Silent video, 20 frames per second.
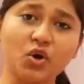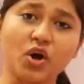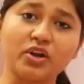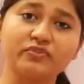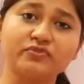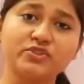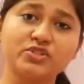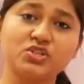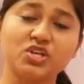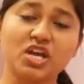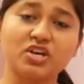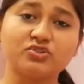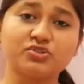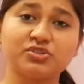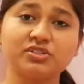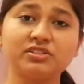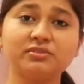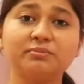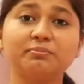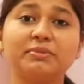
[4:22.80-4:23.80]

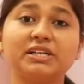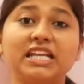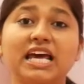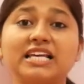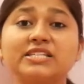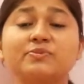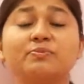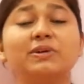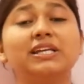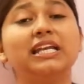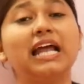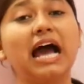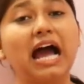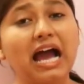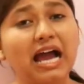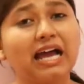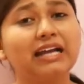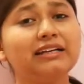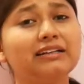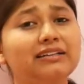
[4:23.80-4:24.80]
conversation but has been
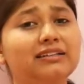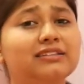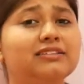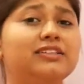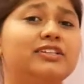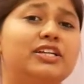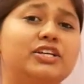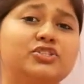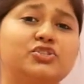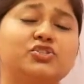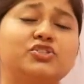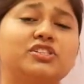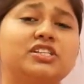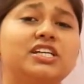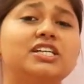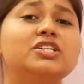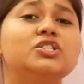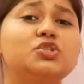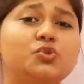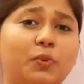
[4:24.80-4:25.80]
added in the
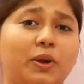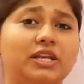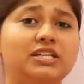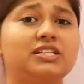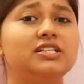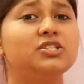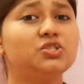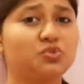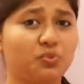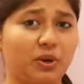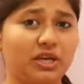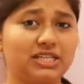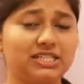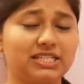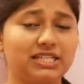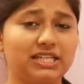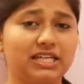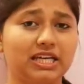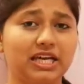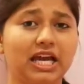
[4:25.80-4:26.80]
dictionary in
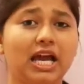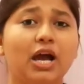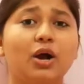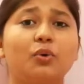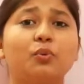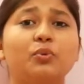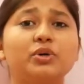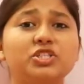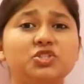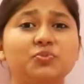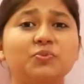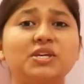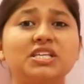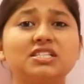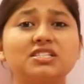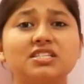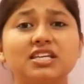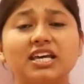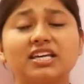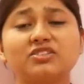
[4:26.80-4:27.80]
2020, which
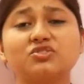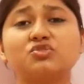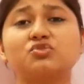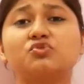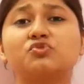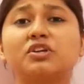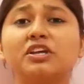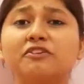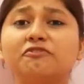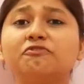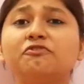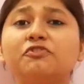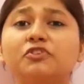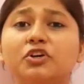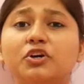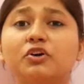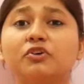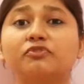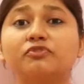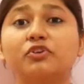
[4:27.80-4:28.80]
means extreme
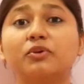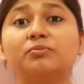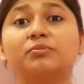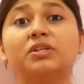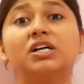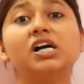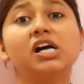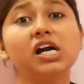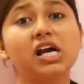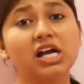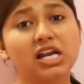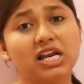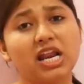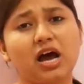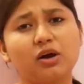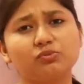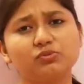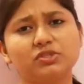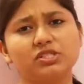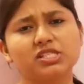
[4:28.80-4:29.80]
fear from the
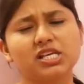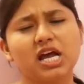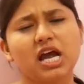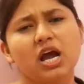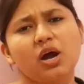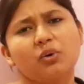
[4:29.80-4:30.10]
clowns.